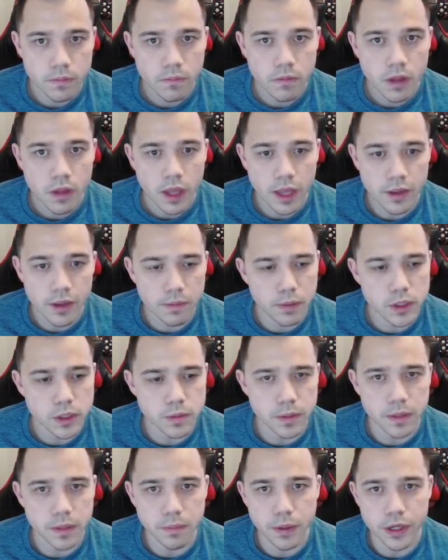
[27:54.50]
And that puts me
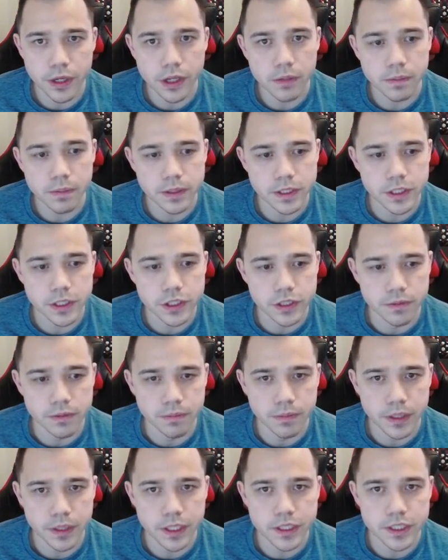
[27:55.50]
in a pretty good position
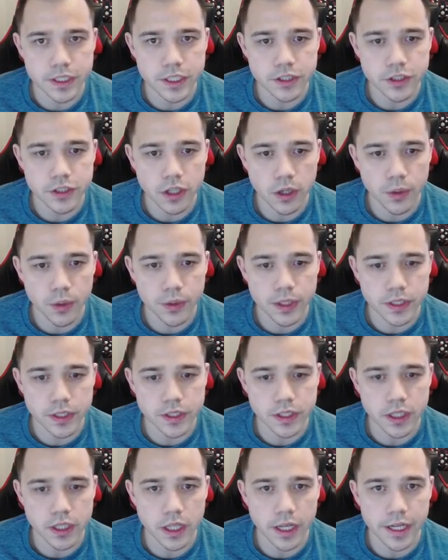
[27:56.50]
because this Toad
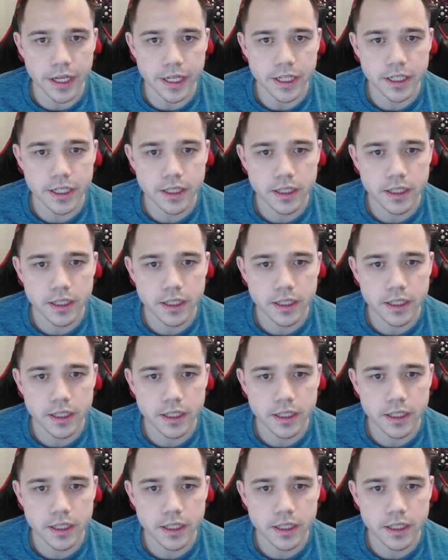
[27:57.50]
doesn't like